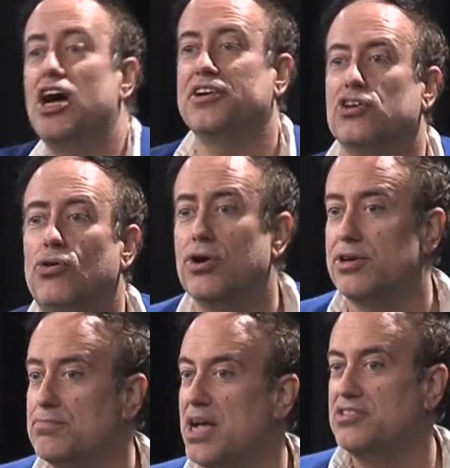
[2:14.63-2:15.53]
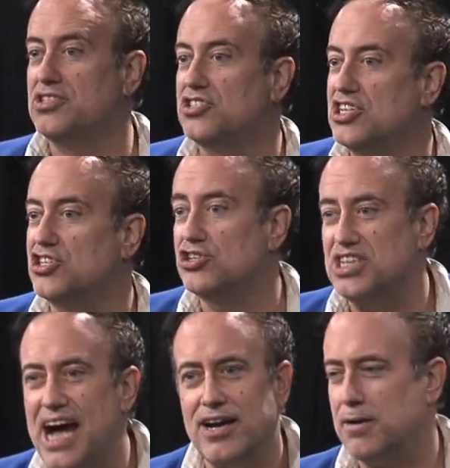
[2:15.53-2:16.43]
on a corner, brothers and sisters,
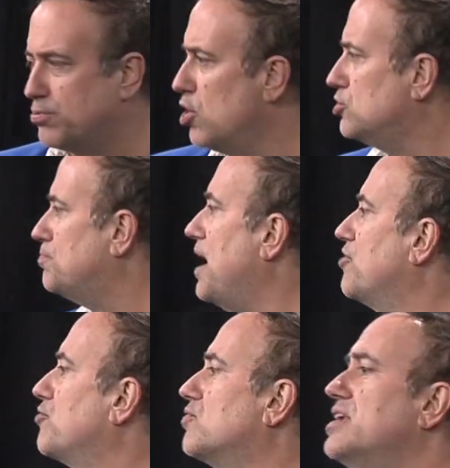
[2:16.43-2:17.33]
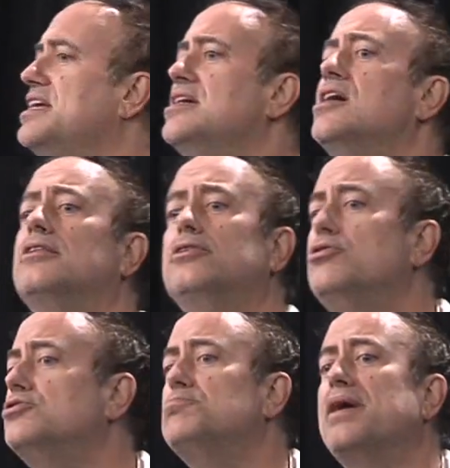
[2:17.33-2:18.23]
and I got approached by three
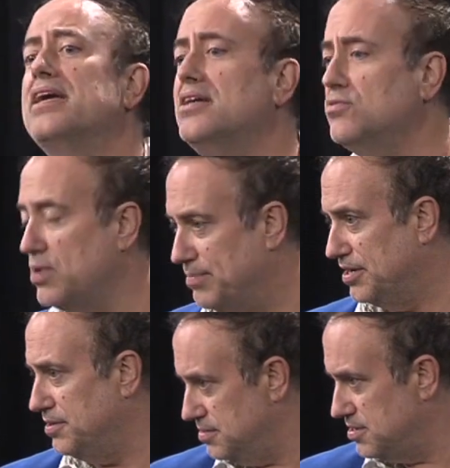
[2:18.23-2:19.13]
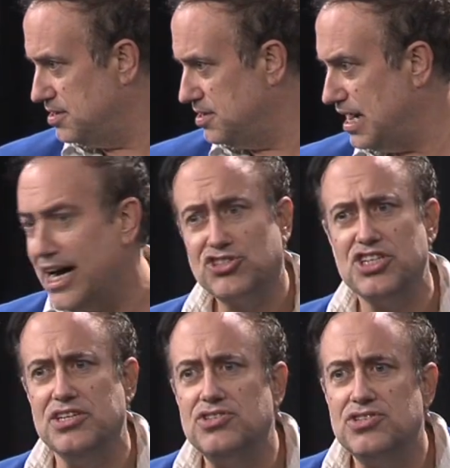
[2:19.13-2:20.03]
loose-painted women,
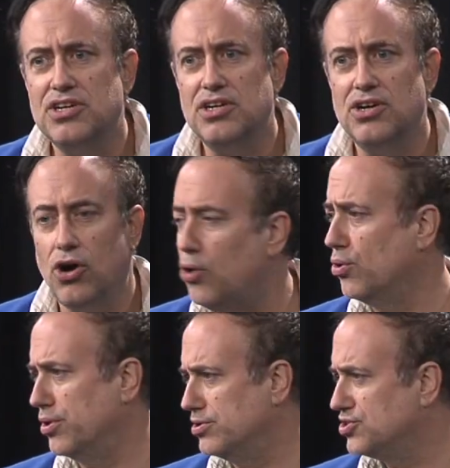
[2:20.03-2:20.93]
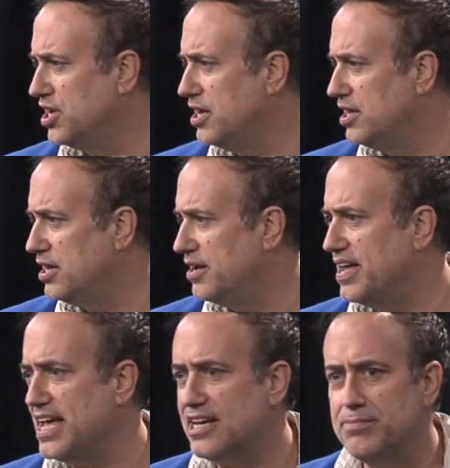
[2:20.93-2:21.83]
hussies, whores.
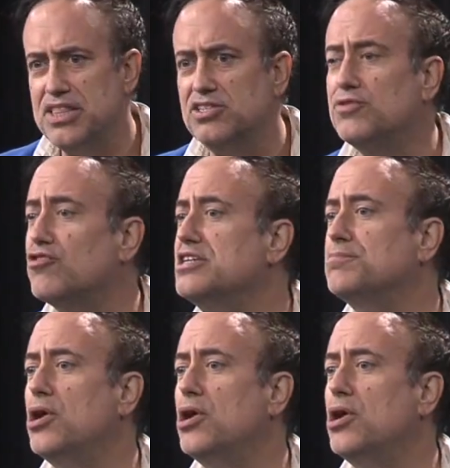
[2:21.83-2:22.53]
They handed me these French